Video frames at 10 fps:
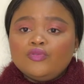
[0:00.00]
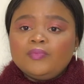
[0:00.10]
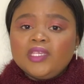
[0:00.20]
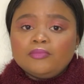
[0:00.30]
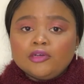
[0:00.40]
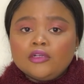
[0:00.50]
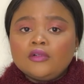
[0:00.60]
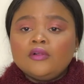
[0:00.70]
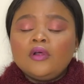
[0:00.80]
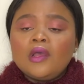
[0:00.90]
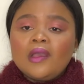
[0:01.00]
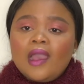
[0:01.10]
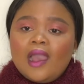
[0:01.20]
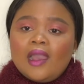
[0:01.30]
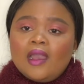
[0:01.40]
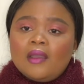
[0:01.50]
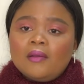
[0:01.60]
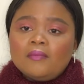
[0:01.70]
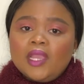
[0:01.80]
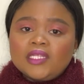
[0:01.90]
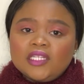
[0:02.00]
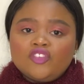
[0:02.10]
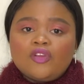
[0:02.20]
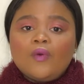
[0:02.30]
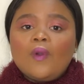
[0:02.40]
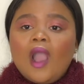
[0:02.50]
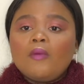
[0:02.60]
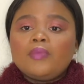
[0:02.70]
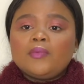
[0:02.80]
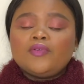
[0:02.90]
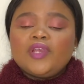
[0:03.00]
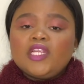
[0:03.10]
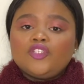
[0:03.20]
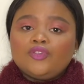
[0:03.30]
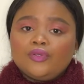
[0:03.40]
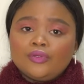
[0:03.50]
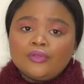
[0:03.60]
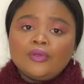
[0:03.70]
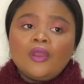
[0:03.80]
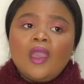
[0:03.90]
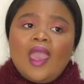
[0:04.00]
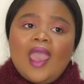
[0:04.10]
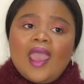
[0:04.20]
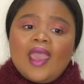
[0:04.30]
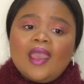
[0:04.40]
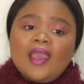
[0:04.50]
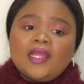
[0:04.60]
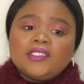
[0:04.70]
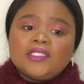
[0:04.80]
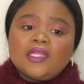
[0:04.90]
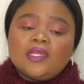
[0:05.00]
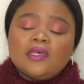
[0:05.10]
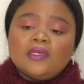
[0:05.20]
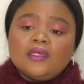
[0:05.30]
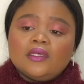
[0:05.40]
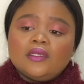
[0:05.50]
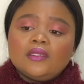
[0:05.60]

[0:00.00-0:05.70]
people, etc., or how people relate to you, and the